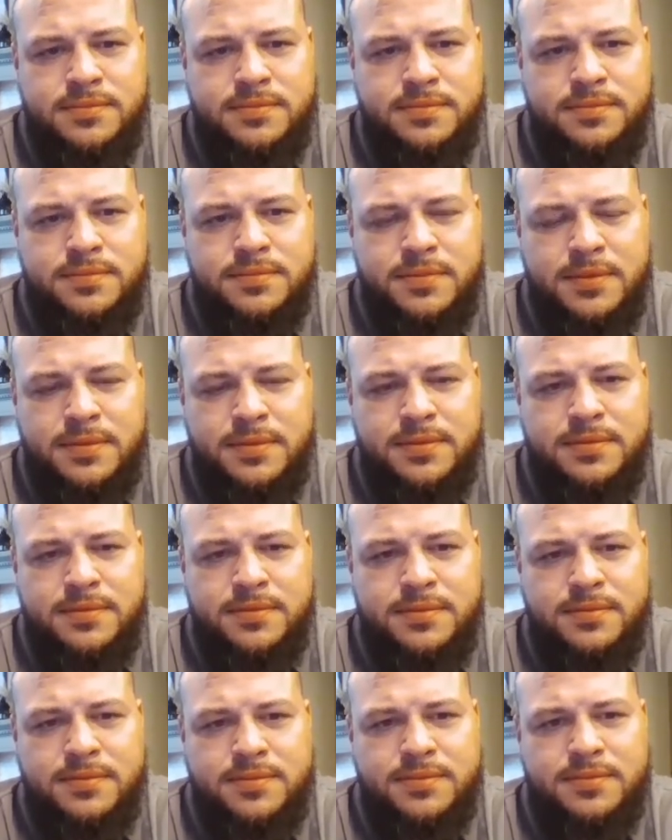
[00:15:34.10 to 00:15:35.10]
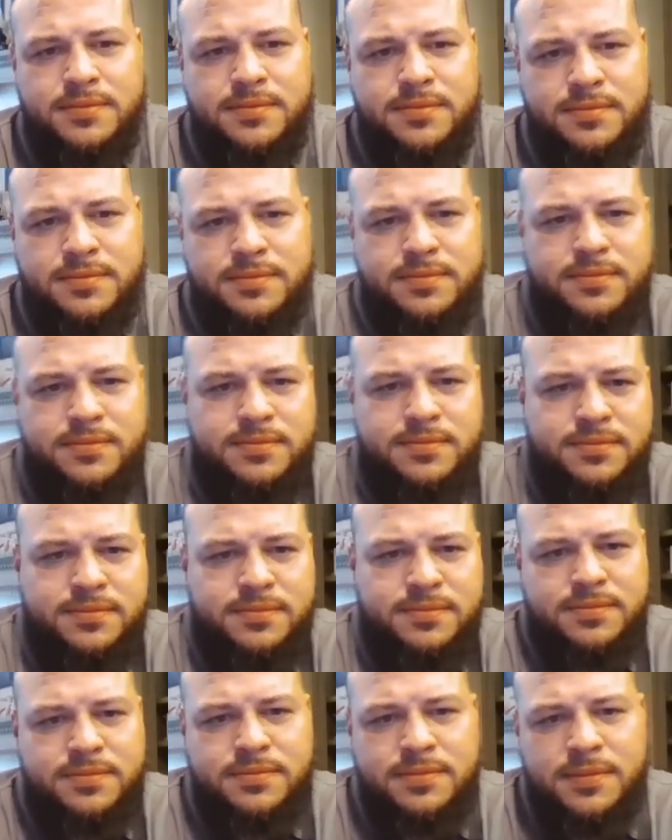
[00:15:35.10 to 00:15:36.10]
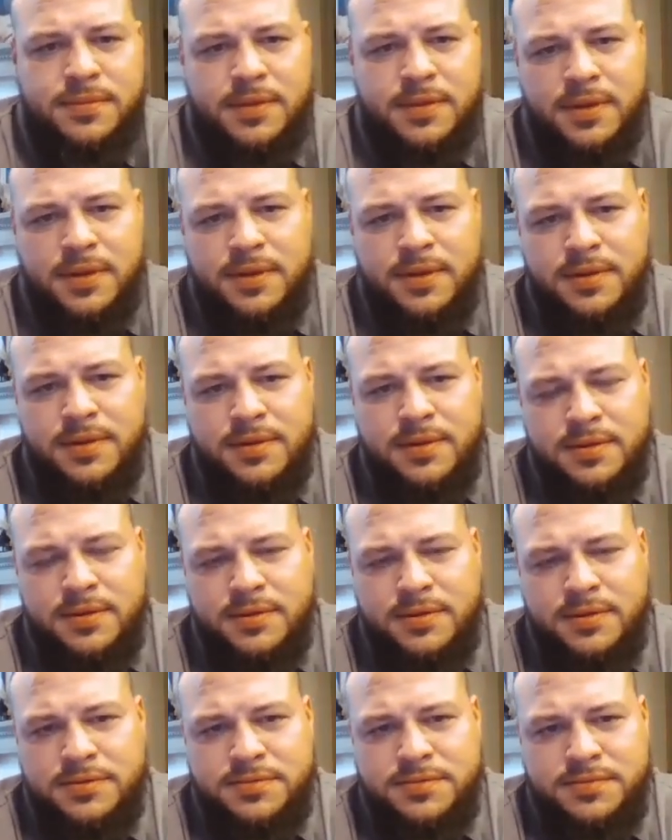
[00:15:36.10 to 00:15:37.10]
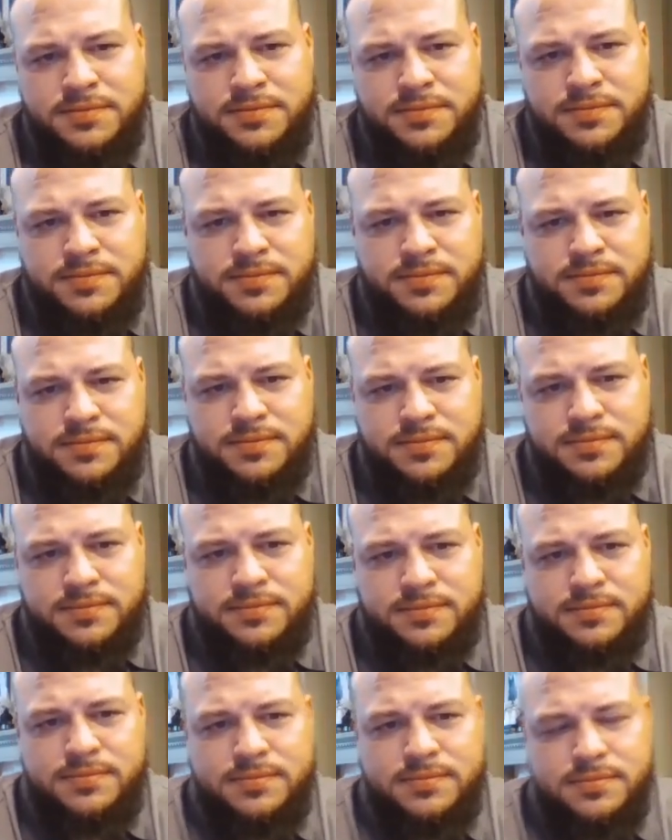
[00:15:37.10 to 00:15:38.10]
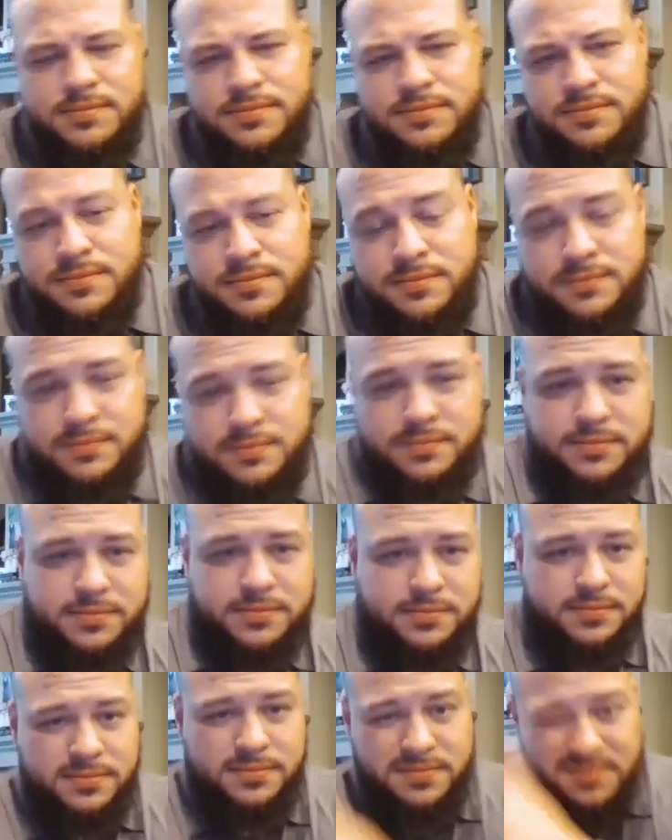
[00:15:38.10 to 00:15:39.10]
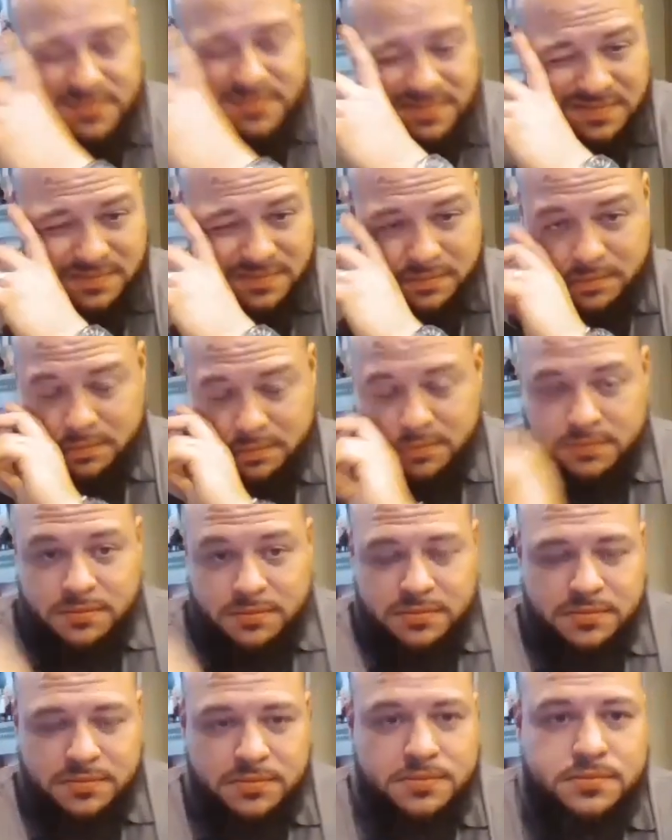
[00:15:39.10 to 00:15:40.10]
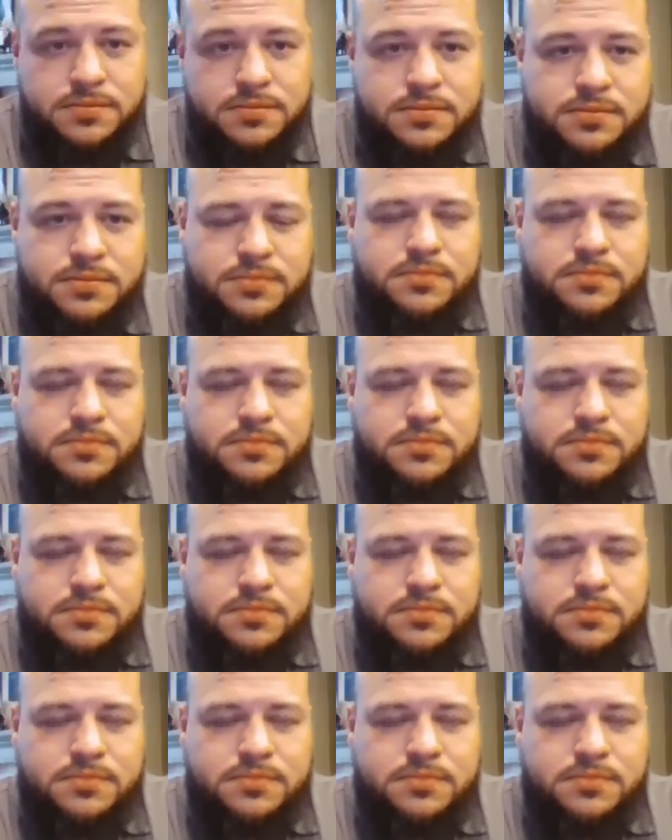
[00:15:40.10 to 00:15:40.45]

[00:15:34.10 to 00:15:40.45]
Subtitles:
[no speech]